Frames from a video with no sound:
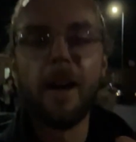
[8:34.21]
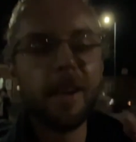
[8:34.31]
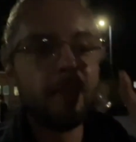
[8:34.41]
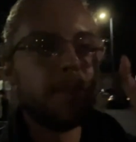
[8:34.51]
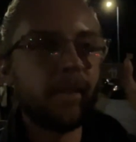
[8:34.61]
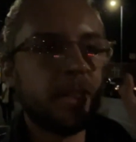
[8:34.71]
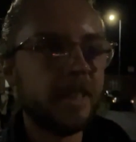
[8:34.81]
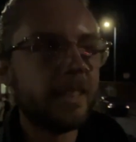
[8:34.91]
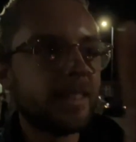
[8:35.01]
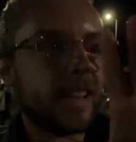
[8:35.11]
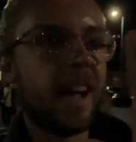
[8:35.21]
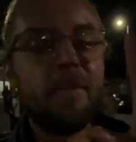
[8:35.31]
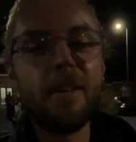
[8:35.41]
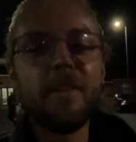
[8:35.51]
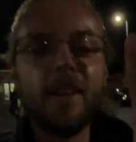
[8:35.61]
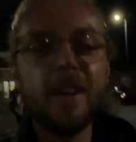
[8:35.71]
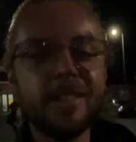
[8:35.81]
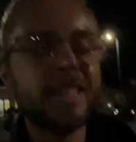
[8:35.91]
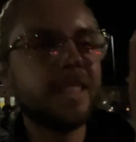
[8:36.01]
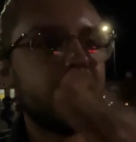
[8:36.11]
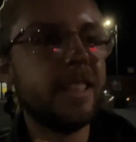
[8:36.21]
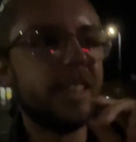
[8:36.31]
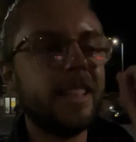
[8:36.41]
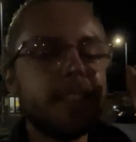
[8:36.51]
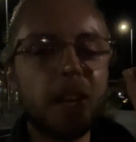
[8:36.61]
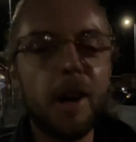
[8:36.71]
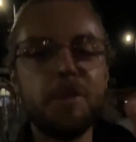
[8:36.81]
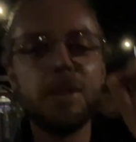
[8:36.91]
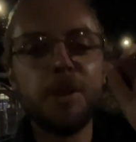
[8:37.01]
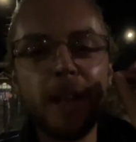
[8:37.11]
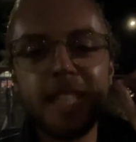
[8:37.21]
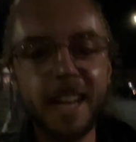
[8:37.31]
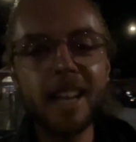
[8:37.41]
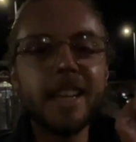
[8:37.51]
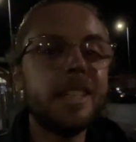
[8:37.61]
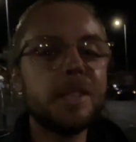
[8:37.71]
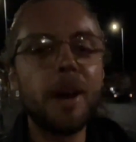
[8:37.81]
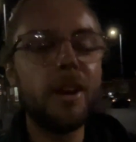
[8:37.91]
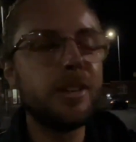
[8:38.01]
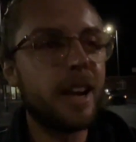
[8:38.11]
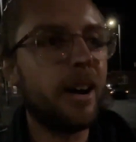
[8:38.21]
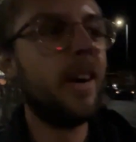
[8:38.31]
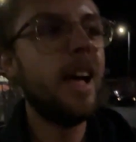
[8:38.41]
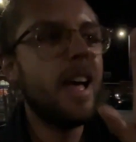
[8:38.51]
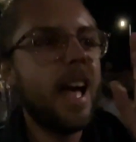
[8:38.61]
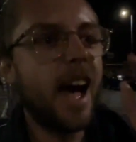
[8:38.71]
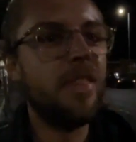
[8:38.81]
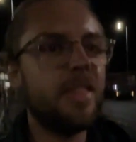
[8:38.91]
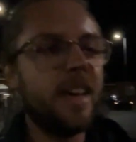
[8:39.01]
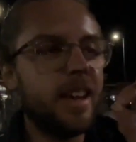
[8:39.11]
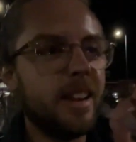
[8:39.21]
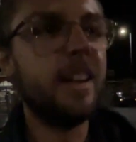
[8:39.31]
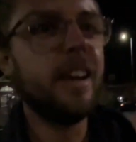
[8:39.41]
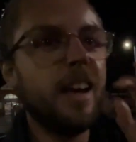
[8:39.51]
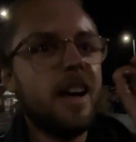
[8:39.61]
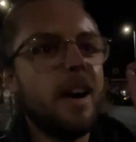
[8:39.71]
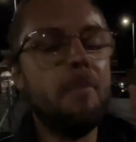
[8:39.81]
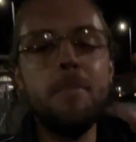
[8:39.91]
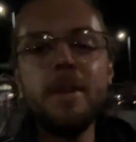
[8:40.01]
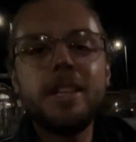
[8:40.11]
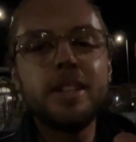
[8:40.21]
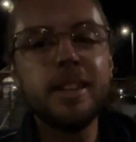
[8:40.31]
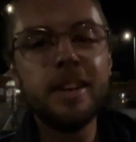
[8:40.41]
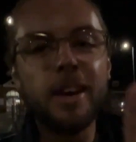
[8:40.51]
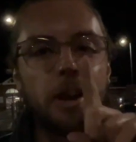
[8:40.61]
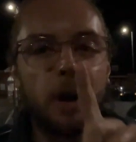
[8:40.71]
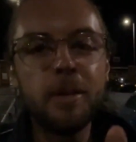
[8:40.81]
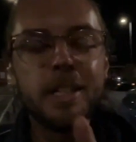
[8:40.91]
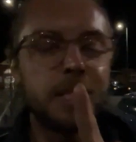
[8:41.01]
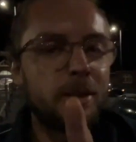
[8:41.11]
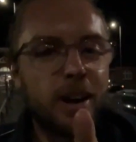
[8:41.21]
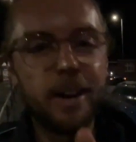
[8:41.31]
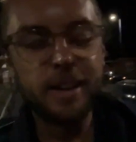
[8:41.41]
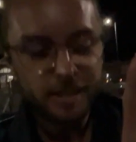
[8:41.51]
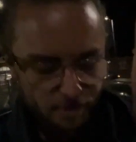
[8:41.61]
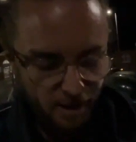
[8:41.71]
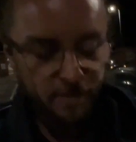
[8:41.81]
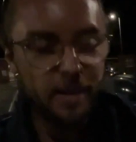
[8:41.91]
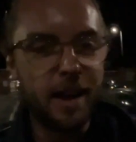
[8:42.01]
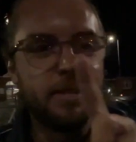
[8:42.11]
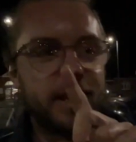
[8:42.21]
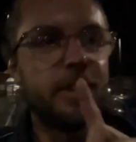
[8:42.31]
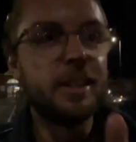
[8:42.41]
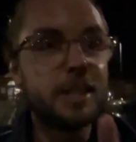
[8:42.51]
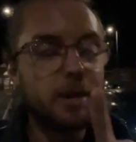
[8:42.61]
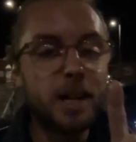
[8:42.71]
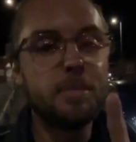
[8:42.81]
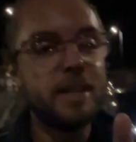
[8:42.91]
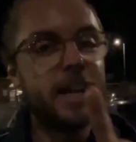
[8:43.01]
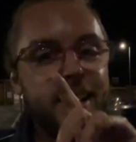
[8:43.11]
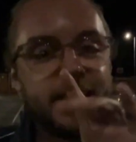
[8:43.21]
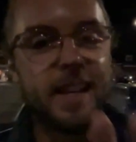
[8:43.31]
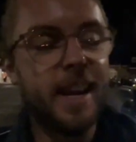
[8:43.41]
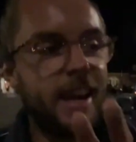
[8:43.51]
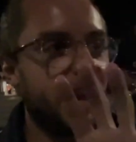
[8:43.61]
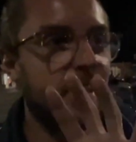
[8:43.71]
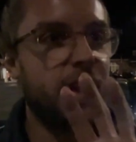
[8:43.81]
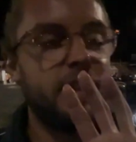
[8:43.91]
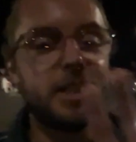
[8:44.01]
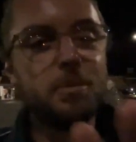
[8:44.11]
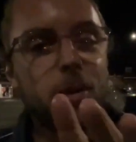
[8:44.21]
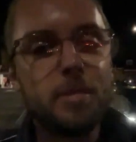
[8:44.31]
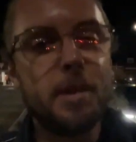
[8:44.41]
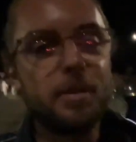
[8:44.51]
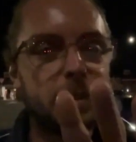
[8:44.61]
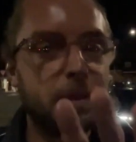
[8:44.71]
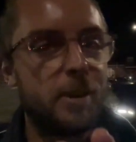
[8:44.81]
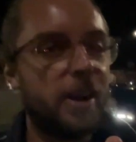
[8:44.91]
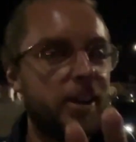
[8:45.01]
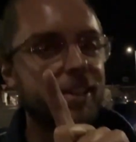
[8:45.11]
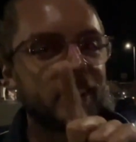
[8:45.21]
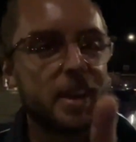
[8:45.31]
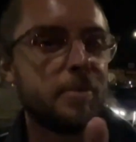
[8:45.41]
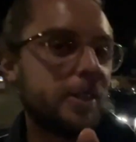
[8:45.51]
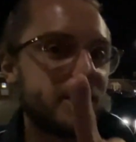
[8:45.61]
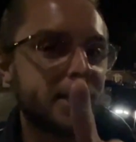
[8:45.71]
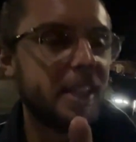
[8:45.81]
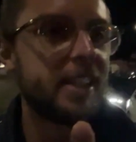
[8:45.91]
I am just at my final destination. It's time to check into my hotel. And then mission, go and surprise my family. I'm gonna surprise my dad today and then some more people tomorrow, so keep watching.